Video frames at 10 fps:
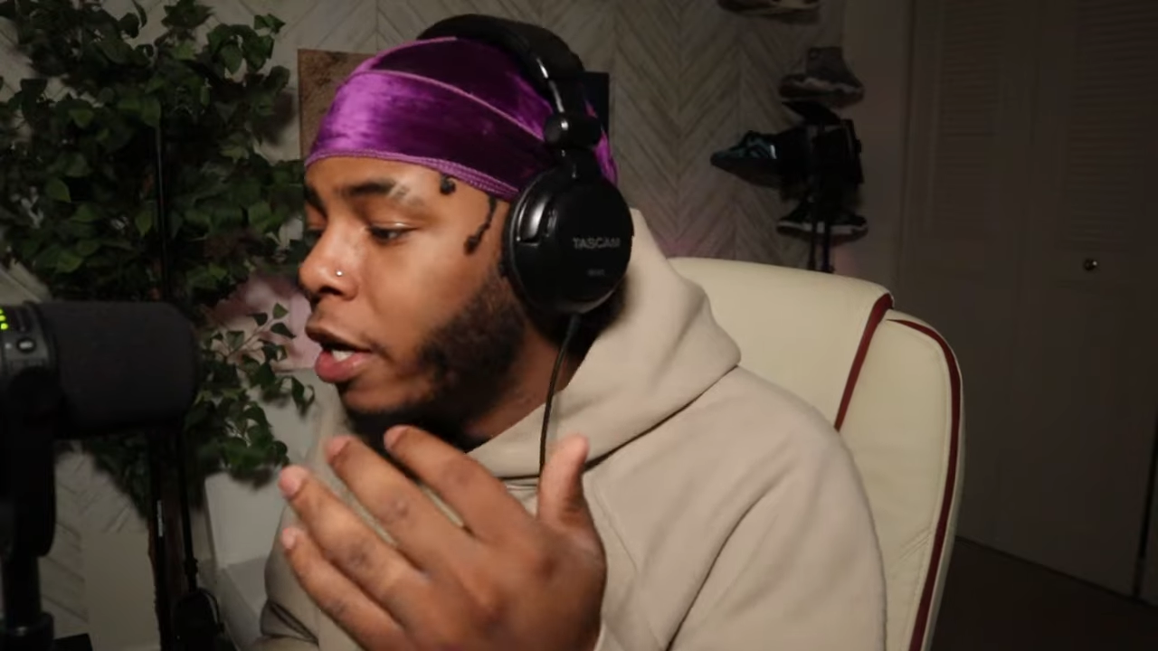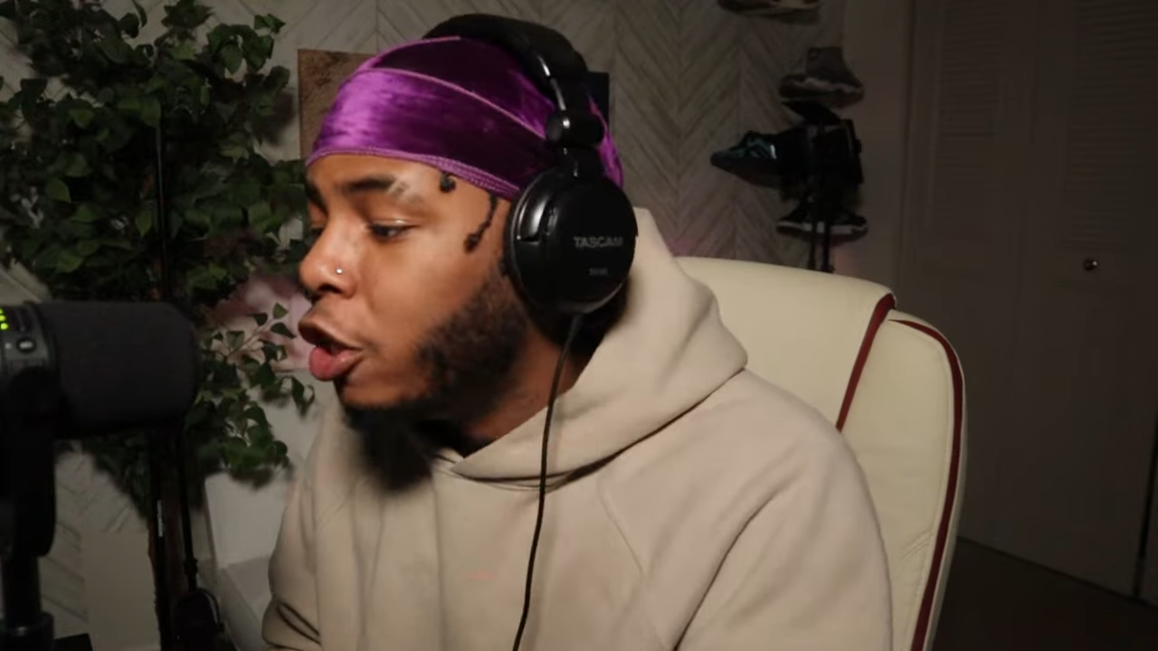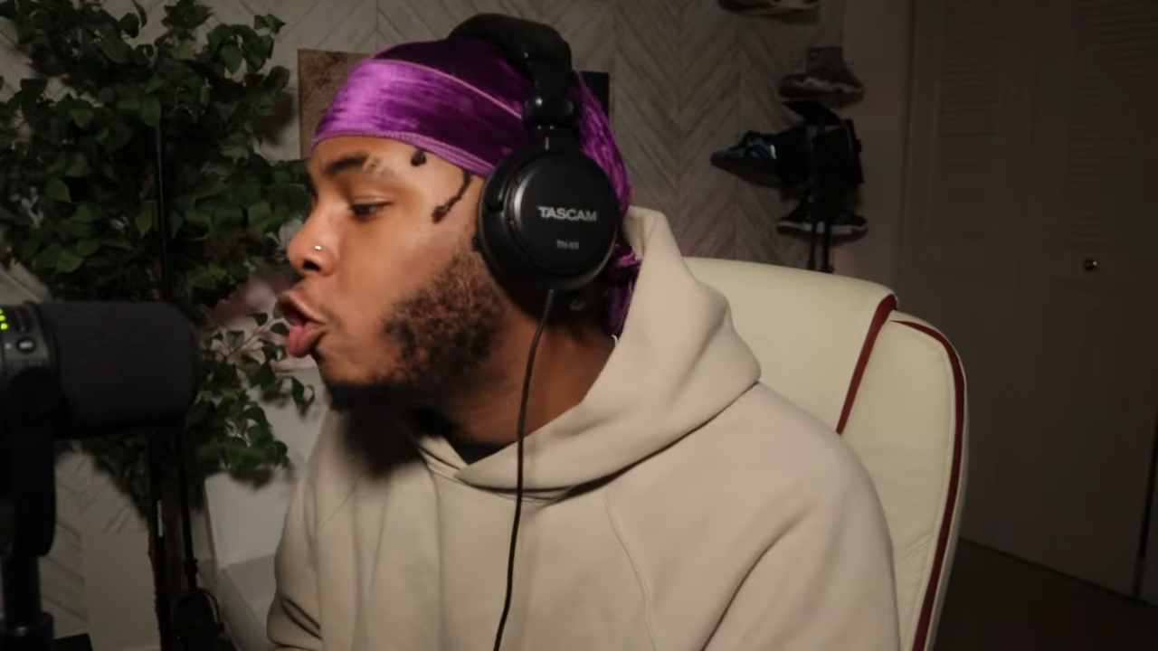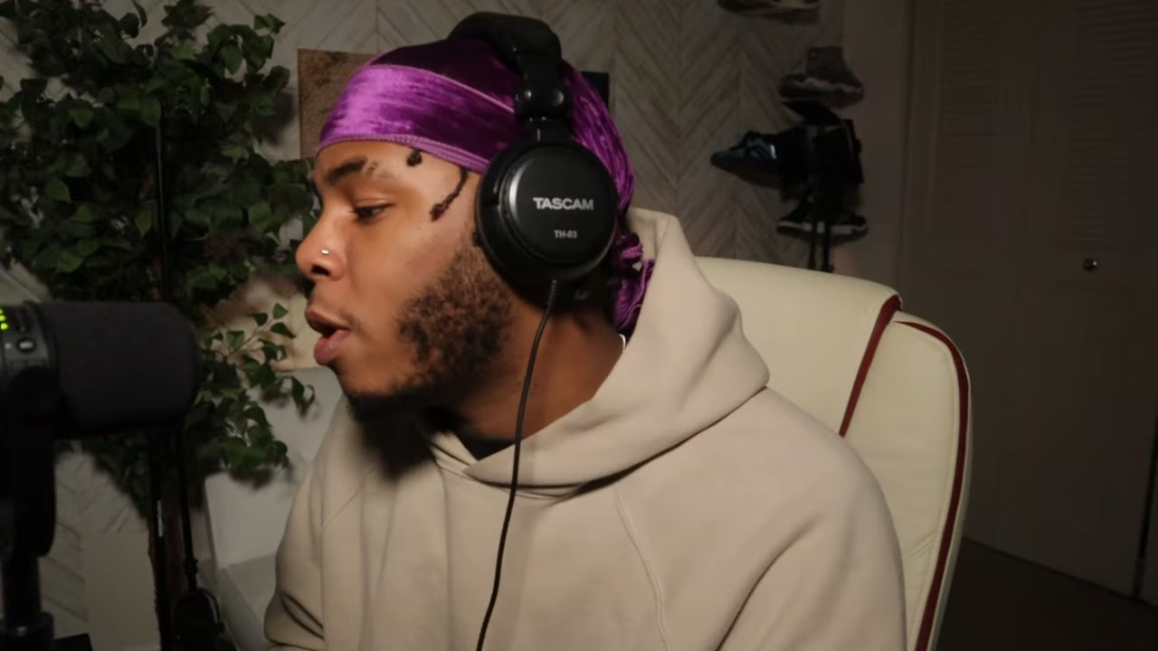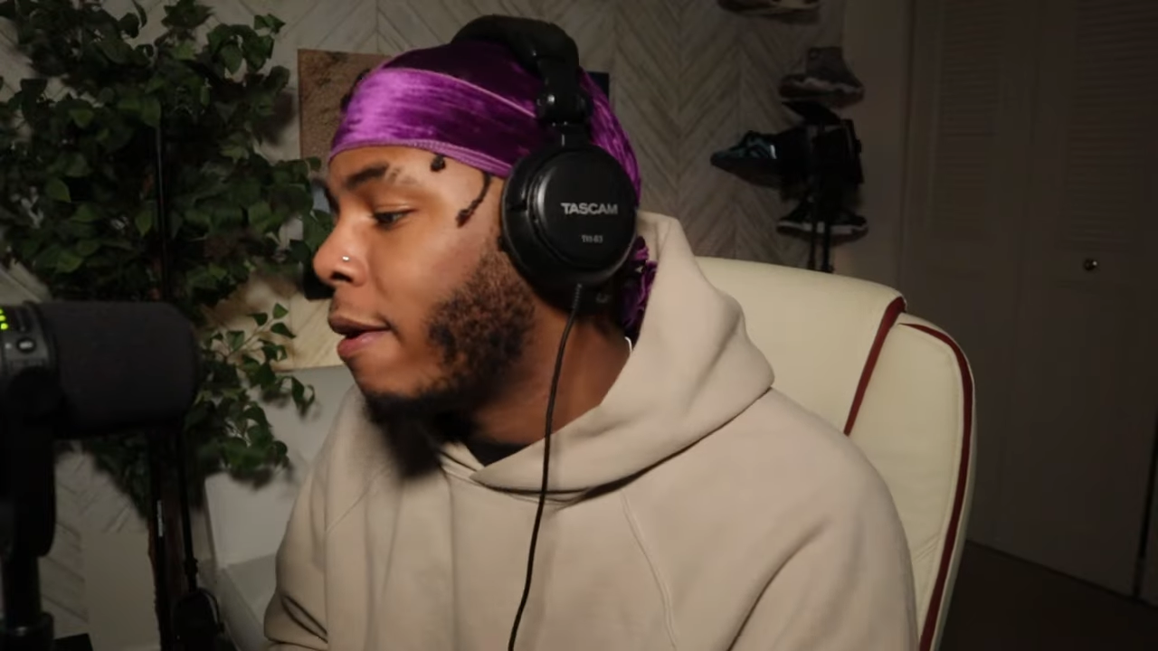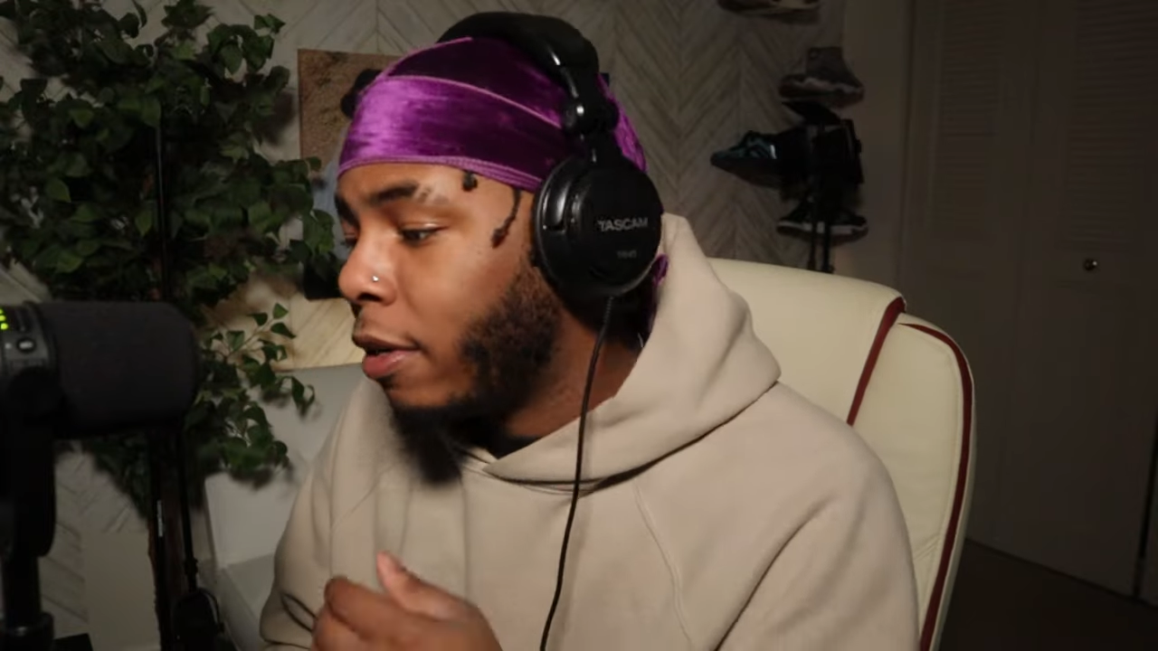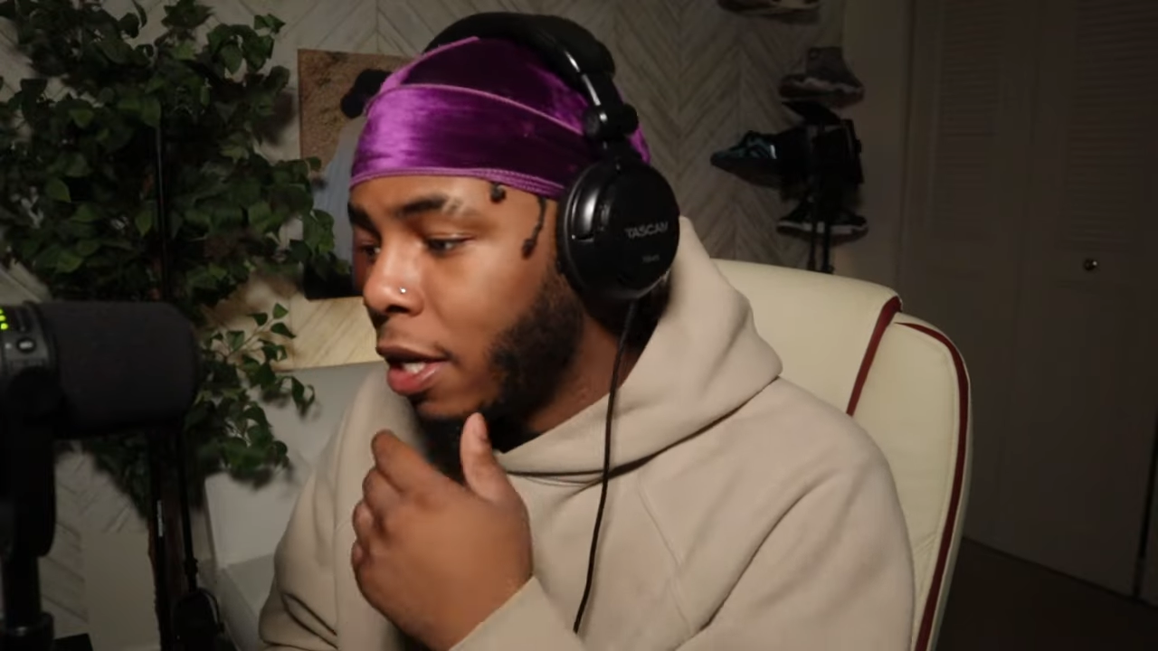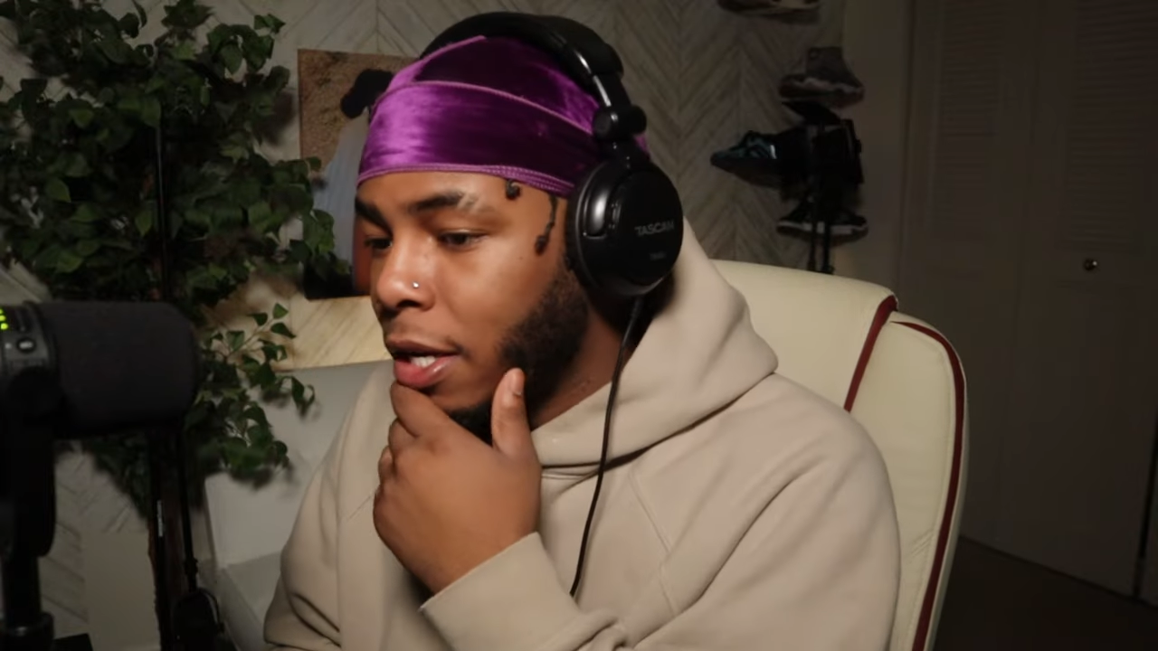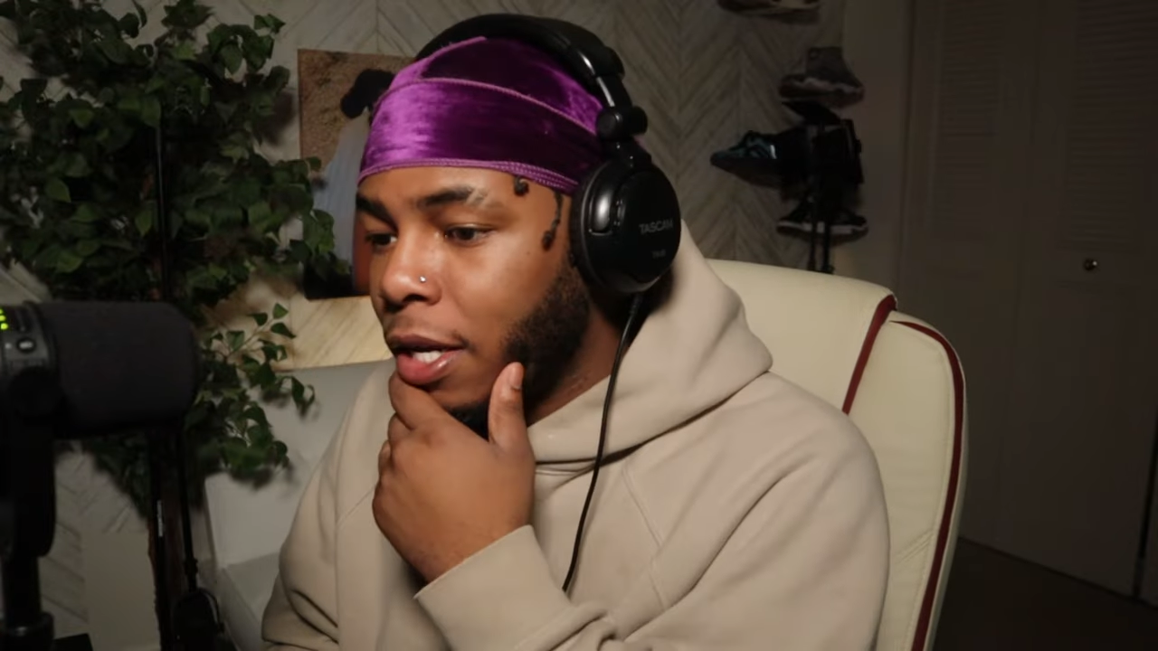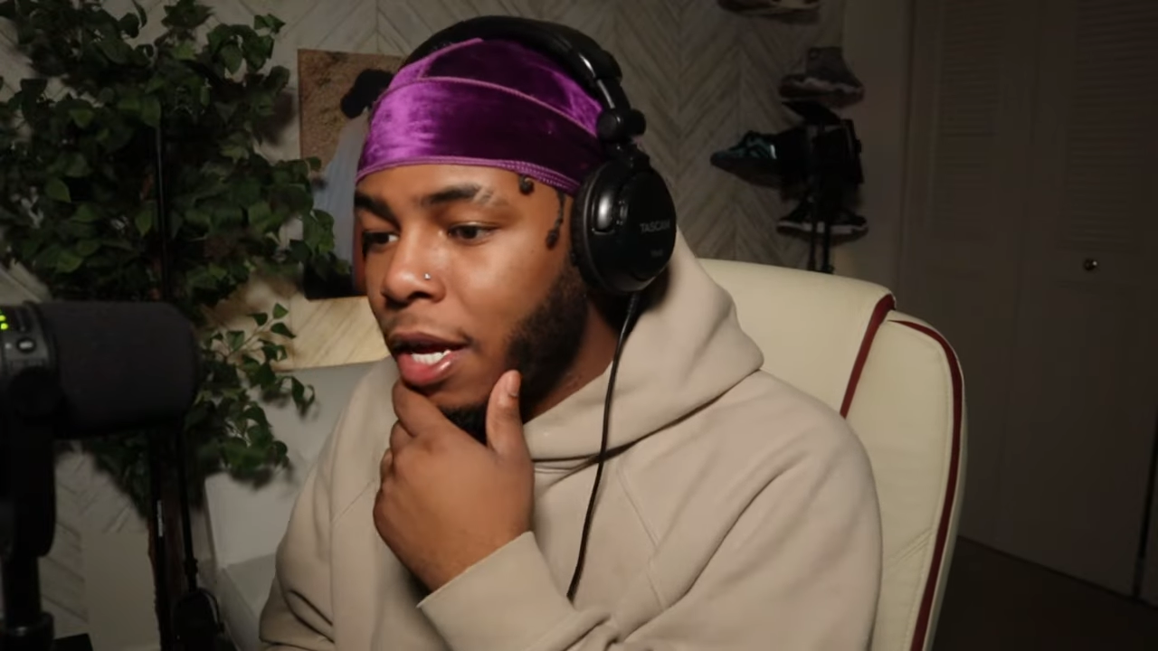could you have
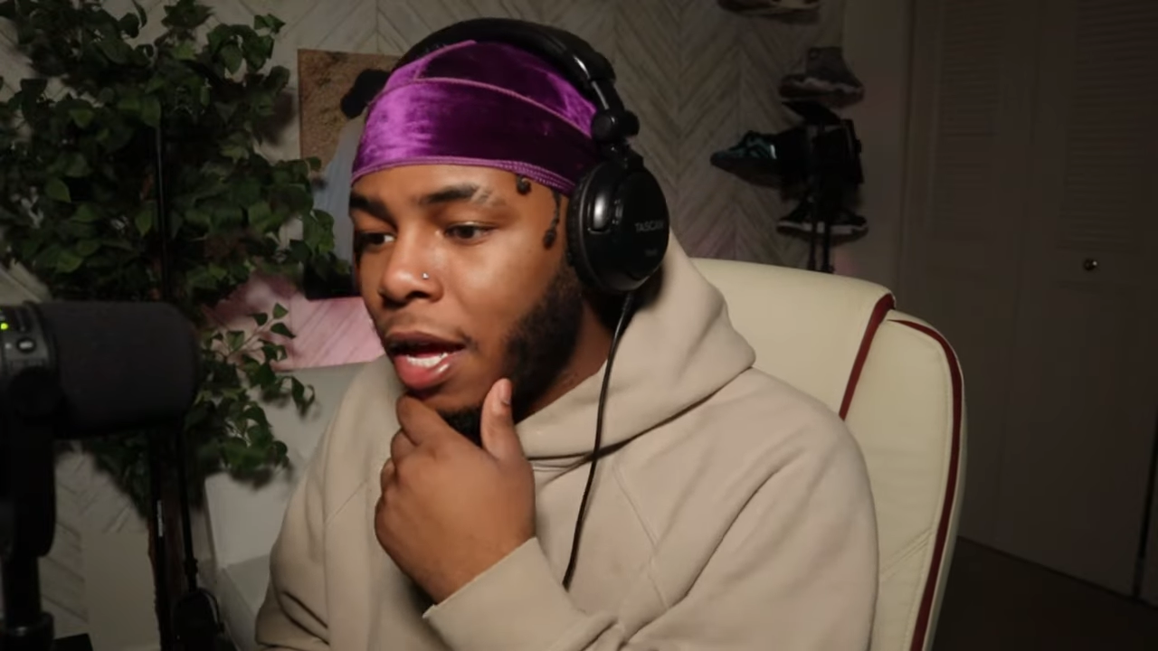done?